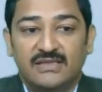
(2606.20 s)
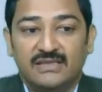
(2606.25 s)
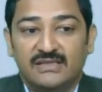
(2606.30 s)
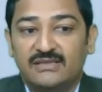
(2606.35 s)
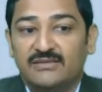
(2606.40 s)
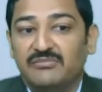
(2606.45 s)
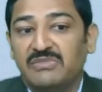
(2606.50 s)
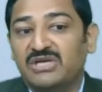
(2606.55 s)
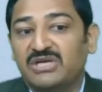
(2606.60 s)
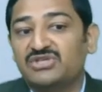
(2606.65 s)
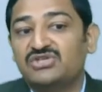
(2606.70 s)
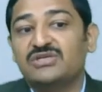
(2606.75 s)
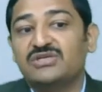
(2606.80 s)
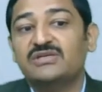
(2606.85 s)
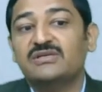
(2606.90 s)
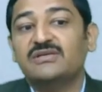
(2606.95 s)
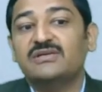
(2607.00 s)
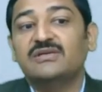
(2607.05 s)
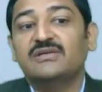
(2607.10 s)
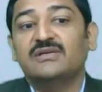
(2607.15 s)
That
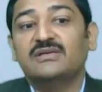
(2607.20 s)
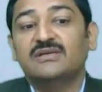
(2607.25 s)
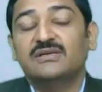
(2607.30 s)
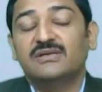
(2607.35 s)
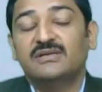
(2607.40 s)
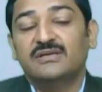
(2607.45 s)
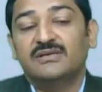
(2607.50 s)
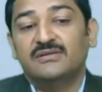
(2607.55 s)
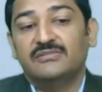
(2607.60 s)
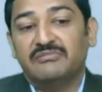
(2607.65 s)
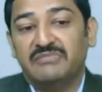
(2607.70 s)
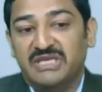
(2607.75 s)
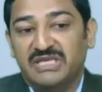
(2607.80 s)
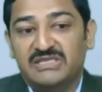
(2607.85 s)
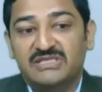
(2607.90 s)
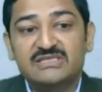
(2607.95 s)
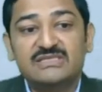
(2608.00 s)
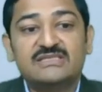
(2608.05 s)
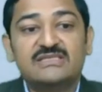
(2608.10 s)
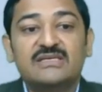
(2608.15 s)
merger
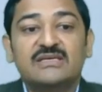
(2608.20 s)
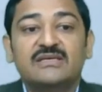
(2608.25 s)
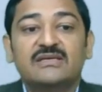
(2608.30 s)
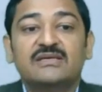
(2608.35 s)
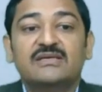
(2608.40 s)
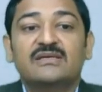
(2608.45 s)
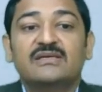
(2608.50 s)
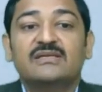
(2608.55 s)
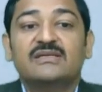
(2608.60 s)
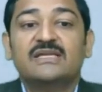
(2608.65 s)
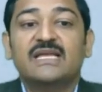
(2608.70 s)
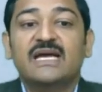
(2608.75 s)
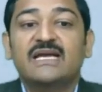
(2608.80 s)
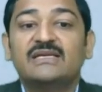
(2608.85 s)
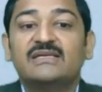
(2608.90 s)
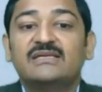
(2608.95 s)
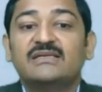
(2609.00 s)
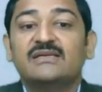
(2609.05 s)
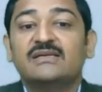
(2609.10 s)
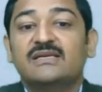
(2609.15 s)
means
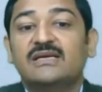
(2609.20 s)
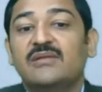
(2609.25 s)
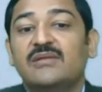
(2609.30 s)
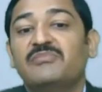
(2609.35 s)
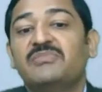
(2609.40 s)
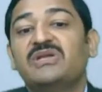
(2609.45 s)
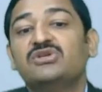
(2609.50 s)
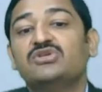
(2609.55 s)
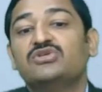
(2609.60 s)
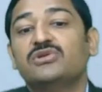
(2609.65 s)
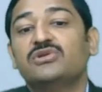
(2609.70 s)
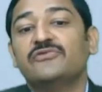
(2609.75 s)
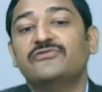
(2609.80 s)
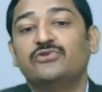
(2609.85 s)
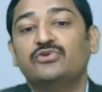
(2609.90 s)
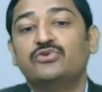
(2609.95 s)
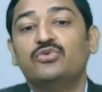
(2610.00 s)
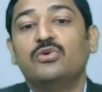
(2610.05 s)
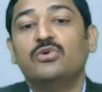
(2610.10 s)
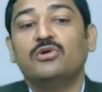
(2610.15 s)
that combination of
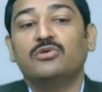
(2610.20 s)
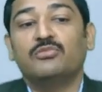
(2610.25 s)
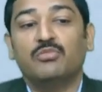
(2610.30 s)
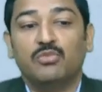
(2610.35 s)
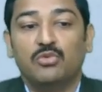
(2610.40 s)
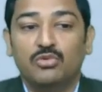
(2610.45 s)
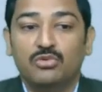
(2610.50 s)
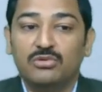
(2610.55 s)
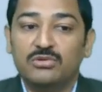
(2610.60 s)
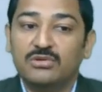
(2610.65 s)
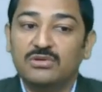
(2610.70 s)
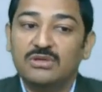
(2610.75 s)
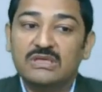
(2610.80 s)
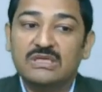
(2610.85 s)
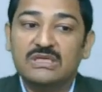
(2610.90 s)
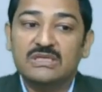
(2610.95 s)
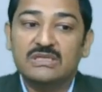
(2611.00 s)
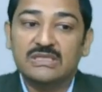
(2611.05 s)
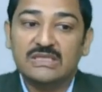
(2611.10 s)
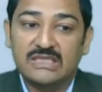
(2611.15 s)
two or more
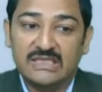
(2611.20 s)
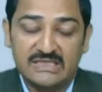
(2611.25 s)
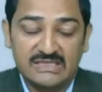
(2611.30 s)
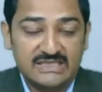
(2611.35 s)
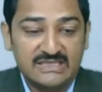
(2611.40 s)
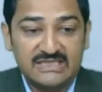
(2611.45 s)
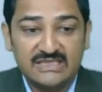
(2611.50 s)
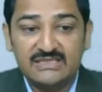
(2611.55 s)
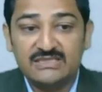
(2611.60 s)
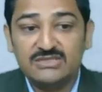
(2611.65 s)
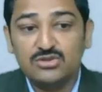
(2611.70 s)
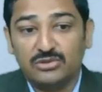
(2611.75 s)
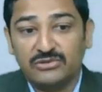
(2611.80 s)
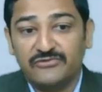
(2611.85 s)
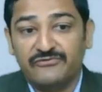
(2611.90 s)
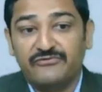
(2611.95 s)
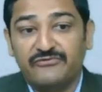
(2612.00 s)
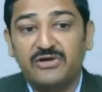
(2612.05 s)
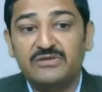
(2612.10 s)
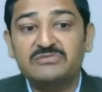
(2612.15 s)
concerns or
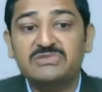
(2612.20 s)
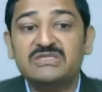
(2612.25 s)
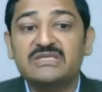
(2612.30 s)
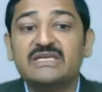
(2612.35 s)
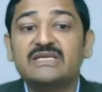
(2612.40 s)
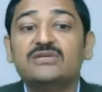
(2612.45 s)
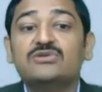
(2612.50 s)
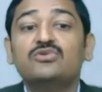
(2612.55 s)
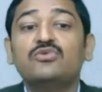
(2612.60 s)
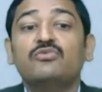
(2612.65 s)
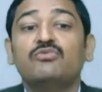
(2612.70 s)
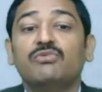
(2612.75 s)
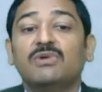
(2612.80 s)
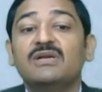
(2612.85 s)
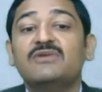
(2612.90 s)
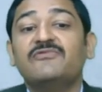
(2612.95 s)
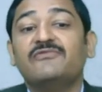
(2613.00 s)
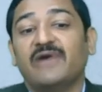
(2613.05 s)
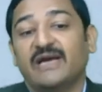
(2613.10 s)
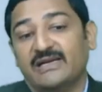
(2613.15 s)
the firms into
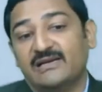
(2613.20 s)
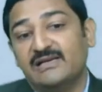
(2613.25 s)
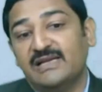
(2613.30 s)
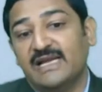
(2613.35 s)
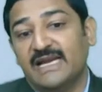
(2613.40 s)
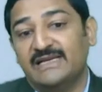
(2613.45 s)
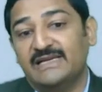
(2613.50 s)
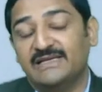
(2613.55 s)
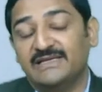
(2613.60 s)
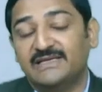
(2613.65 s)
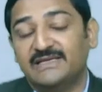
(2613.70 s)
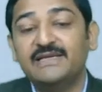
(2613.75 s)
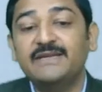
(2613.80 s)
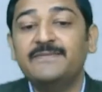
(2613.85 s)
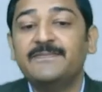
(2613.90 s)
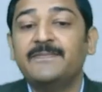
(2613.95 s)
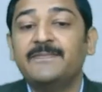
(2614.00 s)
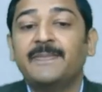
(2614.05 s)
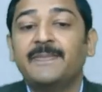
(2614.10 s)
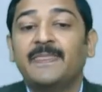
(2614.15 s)
one final
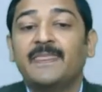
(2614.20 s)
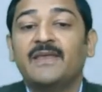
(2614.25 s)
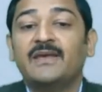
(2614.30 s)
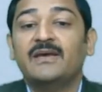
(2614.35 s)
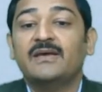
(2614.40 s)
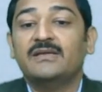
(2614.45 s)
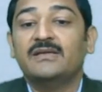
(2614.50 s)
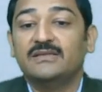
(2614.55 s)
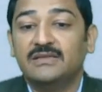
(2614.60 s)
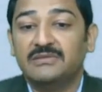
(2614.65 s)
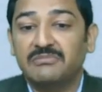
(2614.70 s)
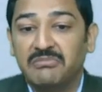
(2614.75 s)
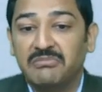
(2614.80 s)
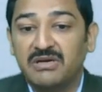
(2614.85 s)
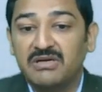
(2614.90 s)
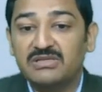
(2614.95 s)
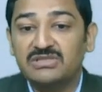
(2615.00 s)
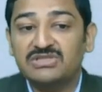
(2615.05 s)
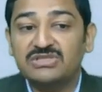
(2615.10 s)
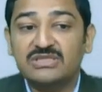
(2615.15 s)
entity. The
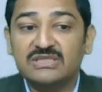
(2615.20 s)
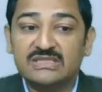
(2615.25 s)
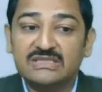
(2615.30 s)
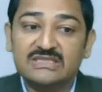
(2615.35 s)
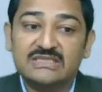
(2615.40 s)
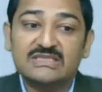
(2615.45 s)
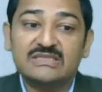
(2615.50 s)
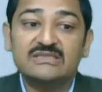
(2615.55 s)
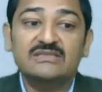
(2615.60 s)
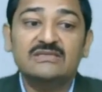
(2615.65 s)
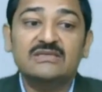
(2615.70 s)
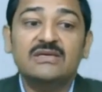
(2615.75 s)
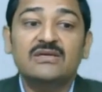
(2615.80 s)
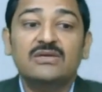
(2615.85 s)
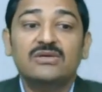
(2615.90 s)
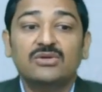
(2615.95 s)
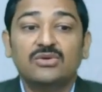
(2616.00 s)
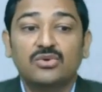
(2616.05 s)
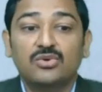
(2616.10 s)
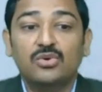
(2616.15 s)
merged concern
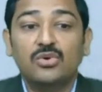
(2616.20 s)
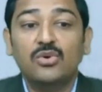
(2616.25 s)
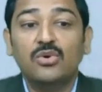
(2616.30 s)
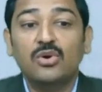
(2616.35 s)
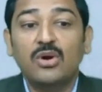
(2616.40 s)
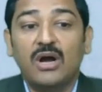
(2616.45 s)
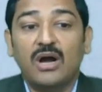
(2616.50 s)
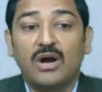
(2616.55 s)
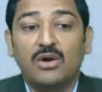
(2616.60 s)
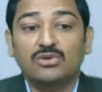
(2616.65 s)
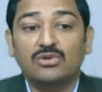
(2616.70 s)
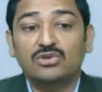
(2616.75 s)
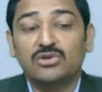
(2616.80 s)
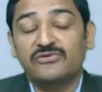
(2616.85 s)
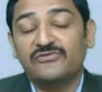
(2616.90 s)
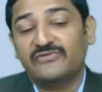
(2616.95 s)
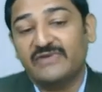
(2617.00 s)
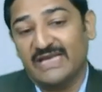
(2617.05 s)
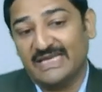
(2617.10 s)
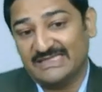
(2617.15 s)
go out
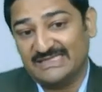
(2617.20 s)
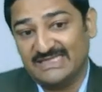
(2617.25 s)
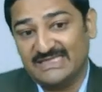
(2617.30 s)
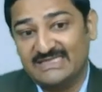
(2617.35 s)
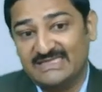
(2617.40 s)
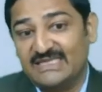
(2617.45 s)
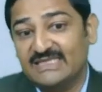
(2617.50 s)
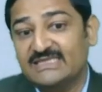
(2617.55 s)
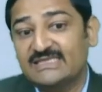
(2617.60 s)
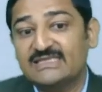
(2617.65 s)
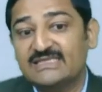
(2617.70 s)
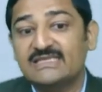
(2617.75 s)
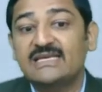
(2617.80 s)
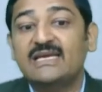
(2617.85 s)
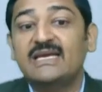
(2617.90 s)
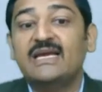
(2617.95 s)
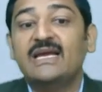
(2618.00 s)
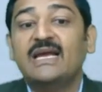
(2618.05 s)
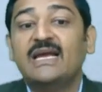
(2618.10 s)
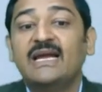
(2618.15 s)
of
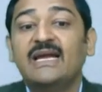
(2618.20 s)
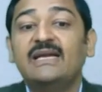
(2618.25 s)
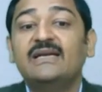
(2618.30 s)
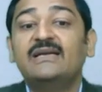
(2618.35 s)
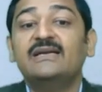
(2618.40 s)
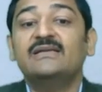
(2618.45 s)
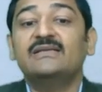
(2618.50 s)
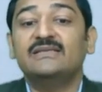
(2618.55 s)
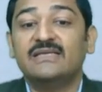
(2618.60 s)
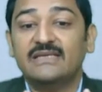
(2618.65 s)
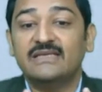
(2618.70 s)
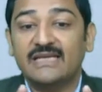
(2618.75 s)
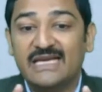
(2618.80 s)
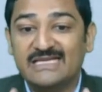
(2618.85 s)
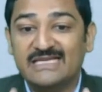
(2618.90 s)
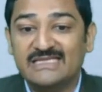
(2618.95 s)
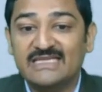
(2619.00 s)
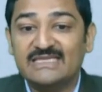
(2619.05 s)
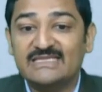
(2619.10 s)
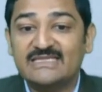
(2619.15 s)
existence and their
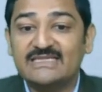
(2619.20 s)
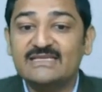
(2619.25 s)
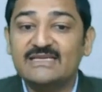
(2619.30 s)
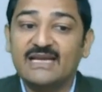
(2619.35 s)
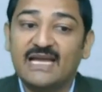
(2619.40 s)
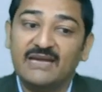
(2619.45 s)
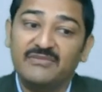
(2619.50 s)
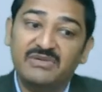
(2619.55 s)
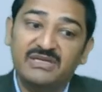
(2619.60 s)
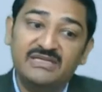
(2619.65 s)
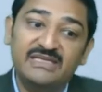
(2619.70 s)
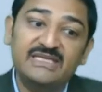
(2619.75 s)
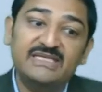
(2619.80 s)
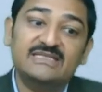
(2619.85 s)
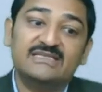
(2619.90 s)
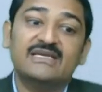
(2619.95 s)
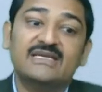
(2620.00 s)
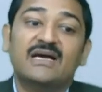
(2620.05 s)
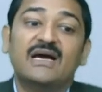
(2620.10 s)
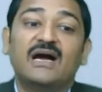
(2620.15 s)
assets and
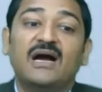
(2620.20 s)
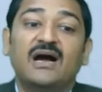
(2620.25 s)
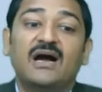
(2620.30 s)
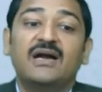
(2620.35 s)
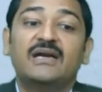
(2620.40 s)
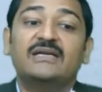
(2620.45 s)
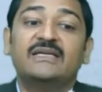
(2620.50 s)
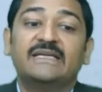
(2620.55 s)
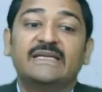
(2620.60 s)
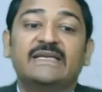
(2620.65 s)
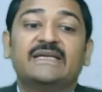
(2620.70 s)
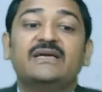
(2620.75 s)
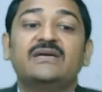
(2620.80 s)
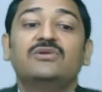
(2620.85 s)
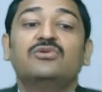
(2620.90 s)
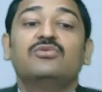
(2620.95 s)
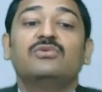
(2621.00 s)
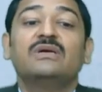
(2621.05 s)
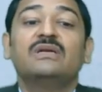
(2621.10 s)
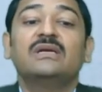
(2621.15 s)
liabilities are
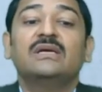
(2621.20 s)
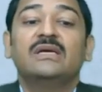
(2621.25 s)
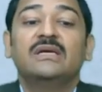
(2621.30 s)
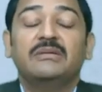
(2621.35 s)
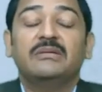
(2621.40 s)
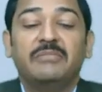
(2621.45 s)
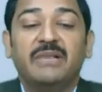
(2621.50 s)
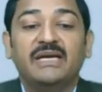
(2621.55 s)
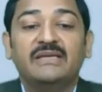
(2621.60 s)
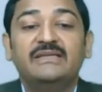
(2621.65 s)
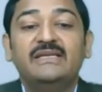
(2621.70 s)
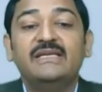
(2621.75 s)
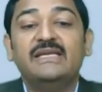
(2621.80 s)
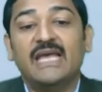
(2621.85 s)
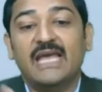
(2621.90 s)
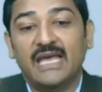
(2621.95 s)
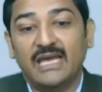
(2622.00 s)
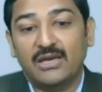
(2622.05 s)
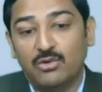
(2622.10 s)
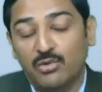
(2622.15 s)
taken over by
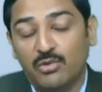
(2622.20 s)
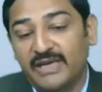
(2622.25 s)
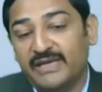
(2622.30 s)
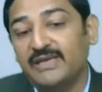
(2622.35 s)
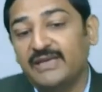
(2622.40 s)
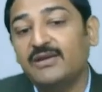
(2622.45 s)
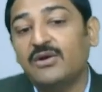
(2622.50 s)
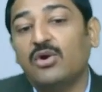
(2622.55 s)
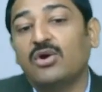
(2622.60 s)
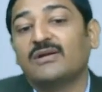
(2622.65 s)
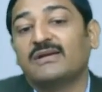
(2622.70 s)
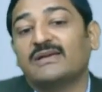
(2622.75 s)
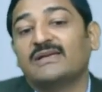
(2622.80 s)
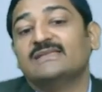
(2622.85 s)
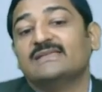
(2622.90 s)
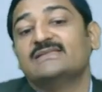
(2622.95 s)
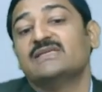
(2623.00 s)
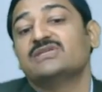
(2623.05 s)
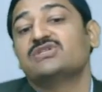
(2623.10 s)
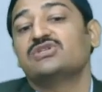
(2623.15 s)
the acquiring
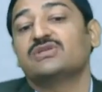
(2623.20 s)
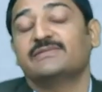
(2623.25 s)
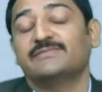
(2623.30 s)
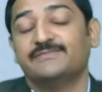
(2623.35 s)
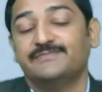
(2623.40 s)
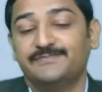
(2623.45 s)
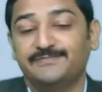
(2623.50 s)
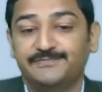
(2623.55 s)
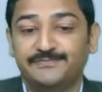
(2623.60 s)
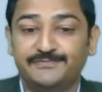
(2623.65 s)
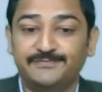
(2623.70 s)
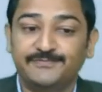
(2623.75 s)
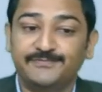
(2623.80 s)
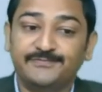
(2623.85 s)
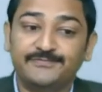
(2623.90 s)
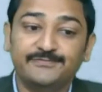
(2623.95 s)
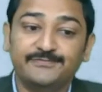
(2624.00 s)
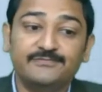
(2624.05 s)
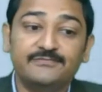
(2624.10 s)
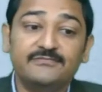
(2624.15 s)
organization.
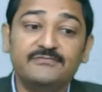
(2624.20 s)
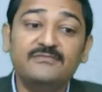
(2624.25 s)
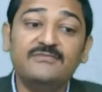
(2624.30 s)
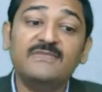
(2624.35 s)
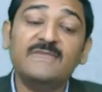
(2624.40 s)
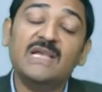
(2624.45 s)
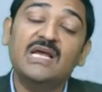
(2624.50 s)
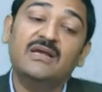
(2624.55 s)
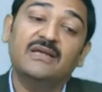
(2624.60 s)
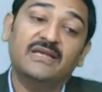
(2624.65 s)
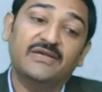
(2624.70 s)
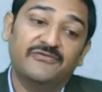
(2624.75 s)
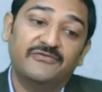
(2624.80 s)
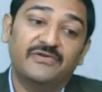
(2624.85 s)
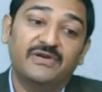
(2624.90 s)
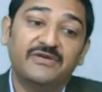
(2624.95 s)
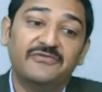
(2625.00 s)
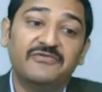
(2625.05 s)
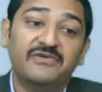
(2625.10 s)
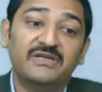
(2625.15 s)

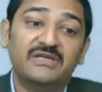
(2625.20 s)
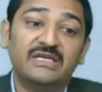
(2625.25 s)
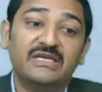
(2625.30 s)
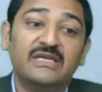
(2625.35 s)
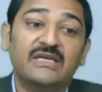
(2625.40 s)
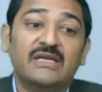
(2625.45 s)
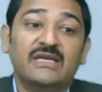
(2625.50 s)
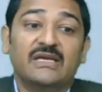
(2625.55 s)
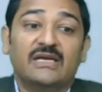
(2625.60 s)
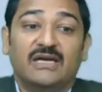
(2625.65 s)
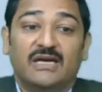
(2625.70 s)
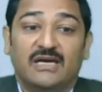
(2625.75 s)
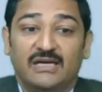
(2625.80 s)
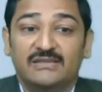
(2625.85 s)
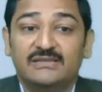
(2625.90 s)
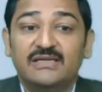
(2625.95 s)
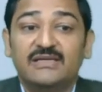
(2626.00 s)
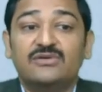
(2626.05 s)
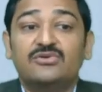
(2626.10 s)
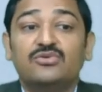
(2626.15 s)
If we refer the
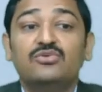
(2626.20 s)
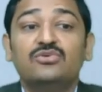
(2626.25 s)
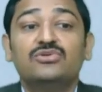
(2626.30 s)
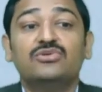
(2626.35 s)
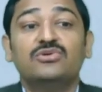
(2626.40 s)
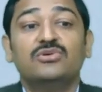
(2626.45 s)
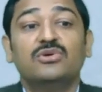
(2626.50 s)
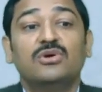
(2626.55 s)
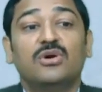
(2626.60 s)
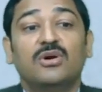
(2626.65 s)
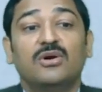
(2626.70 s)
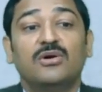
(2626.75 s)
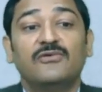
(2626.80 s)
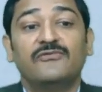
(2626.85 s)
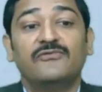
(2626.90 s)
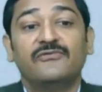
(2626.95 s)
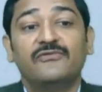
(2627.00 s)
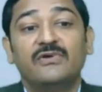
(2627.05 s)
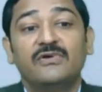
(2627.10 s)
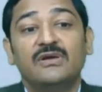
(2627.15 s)
other route
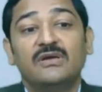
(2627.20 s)
of